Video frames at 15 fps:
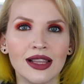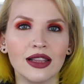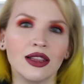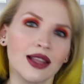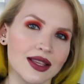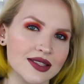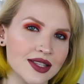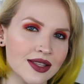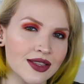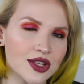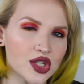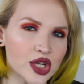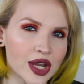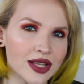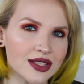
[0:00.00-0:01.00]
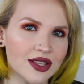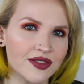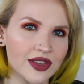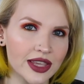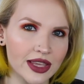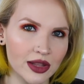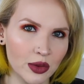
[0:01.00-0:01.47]
lessen the chance of a
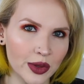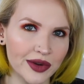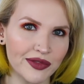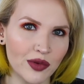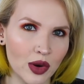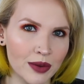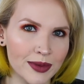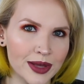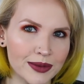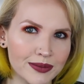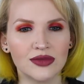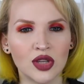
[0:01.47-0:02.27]
keloid forming.